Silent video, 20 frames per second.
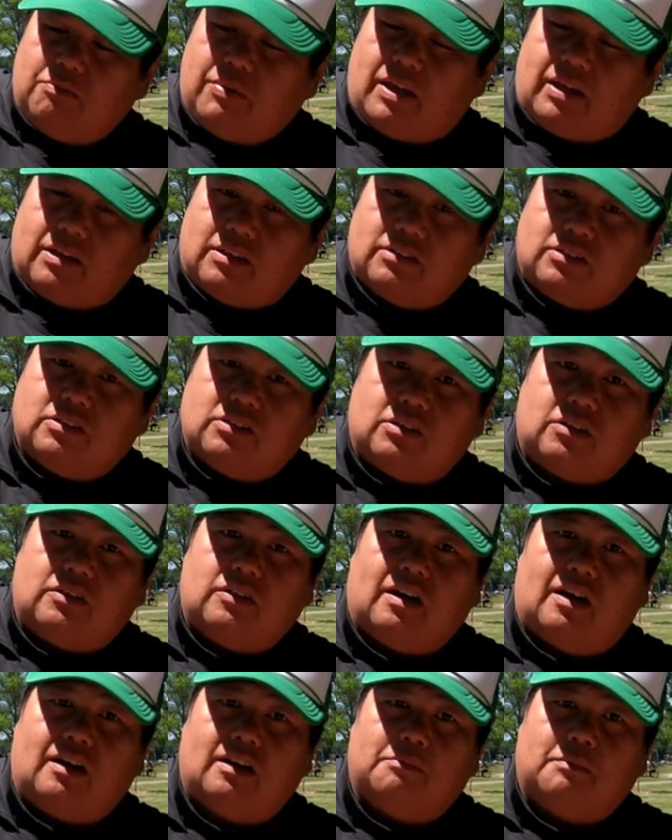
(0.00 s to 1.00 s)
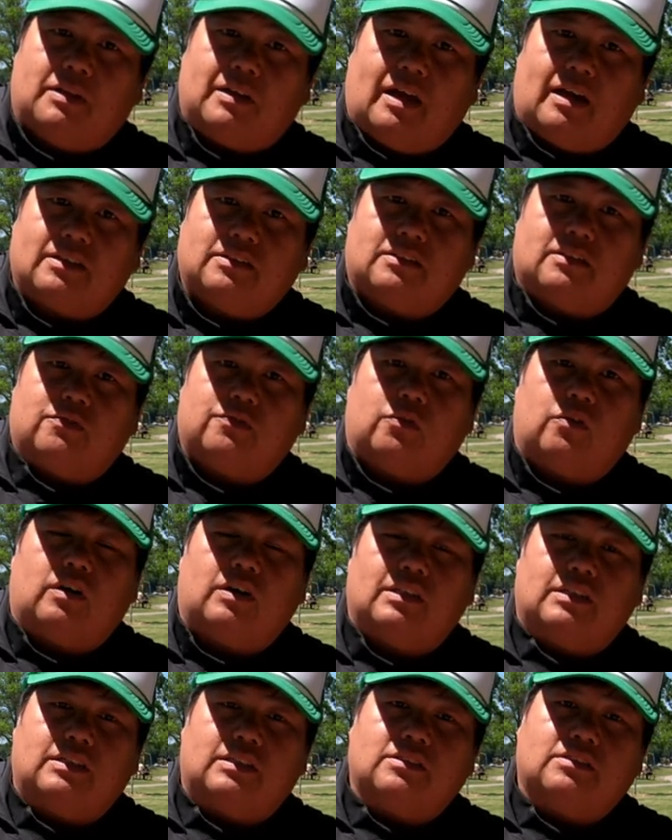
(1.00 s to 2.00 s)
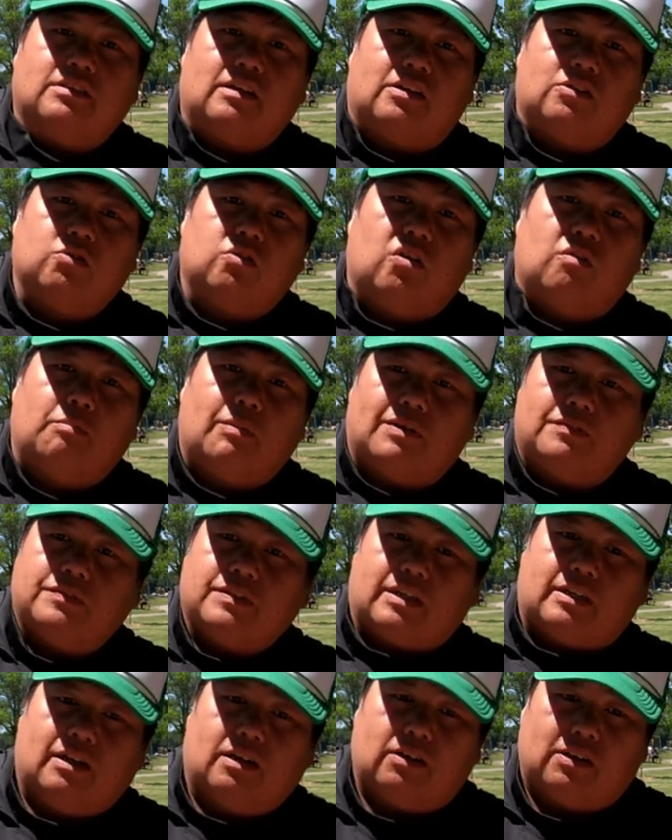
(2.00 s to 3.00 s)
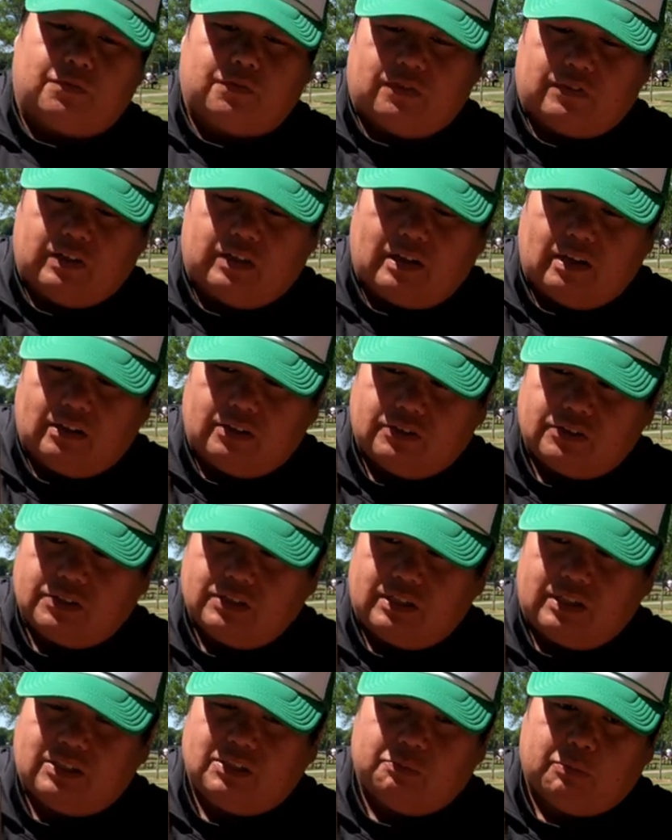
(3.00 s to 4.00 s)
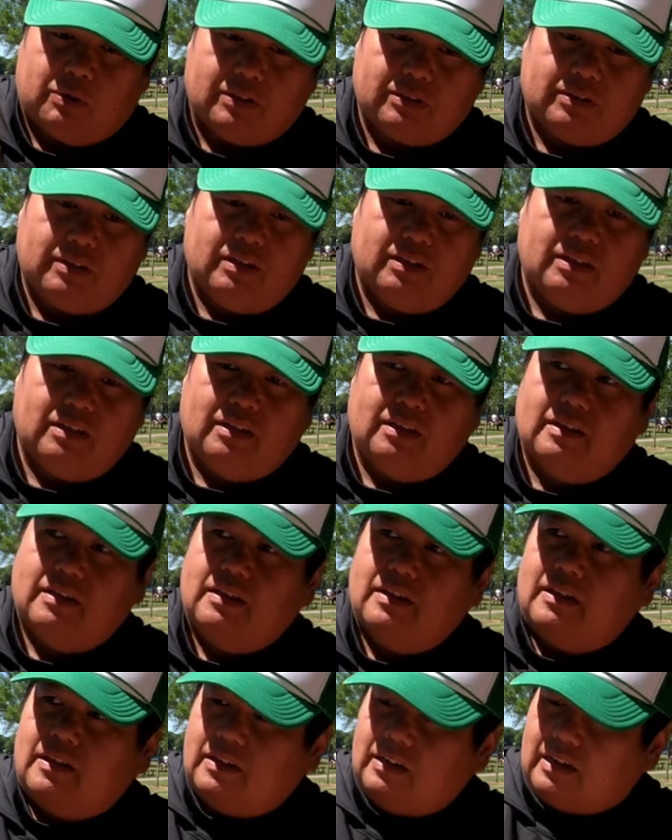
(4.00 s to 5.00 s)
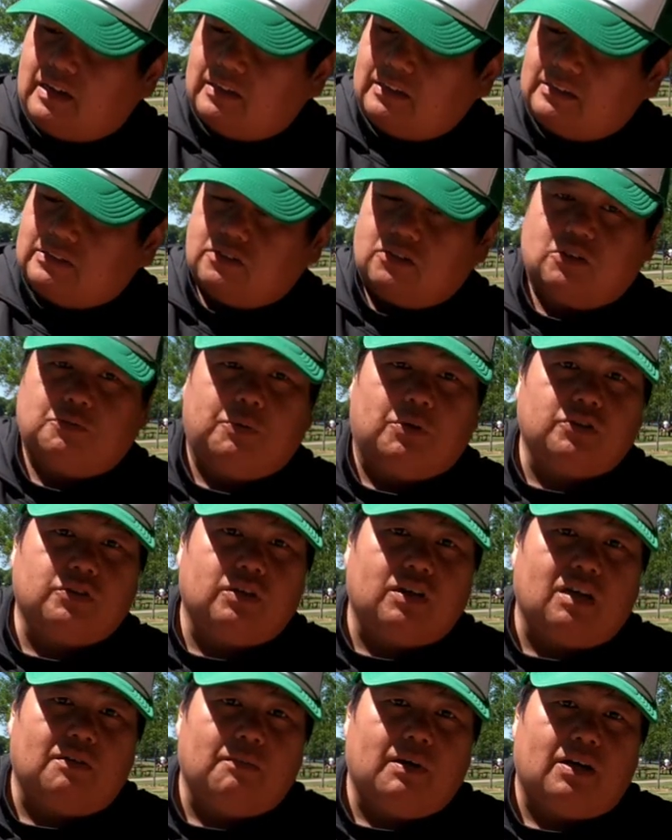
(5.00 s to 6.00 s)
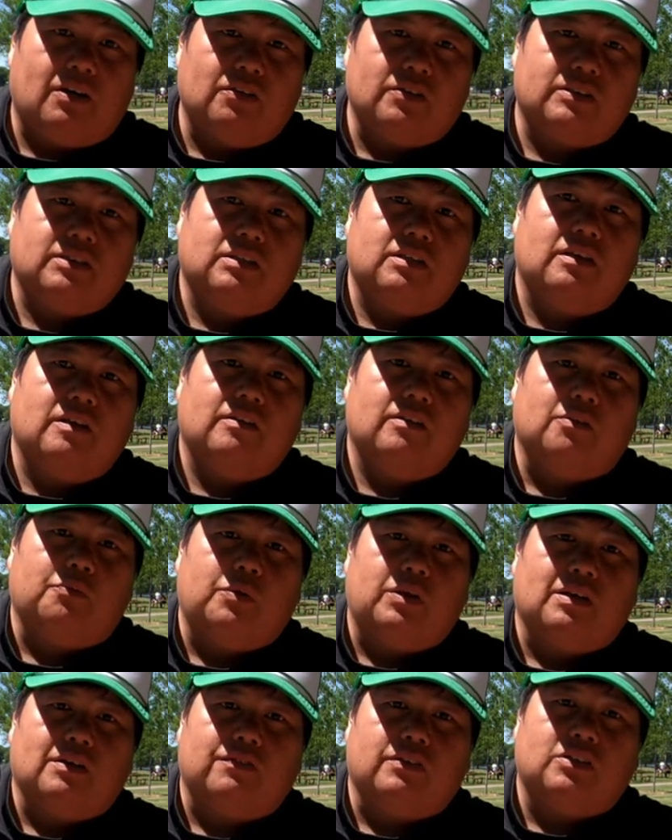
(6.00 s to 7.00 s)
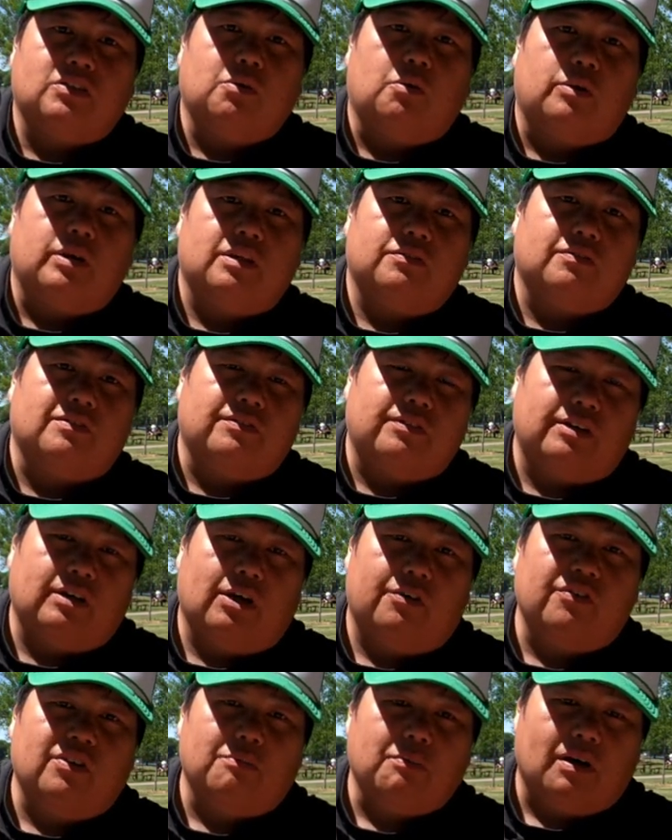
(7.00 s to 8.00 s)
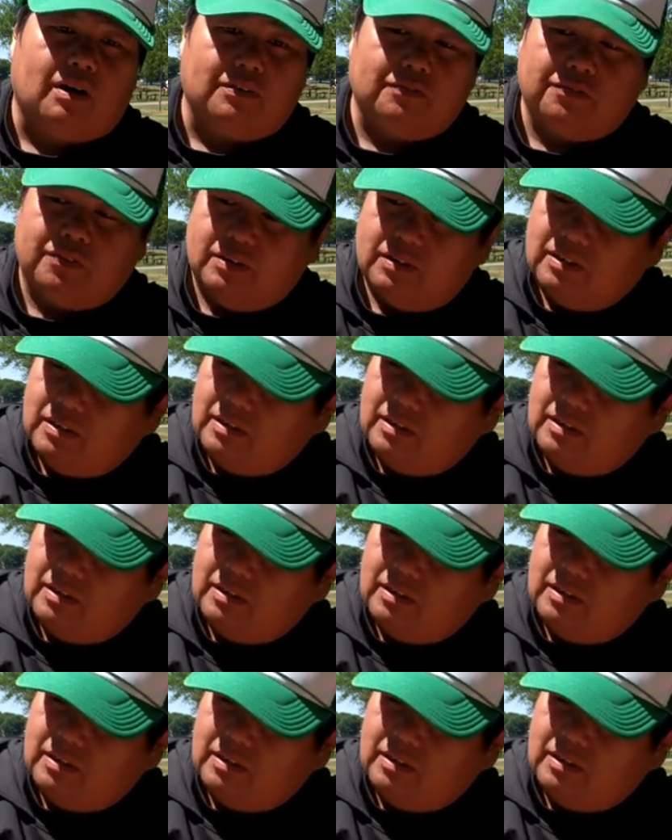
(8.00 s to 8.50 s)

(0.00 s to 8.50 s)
package. So I'm locked in for at least uh, 12 months at $150 each month. And these are supposed to come out the week of the 20th of every month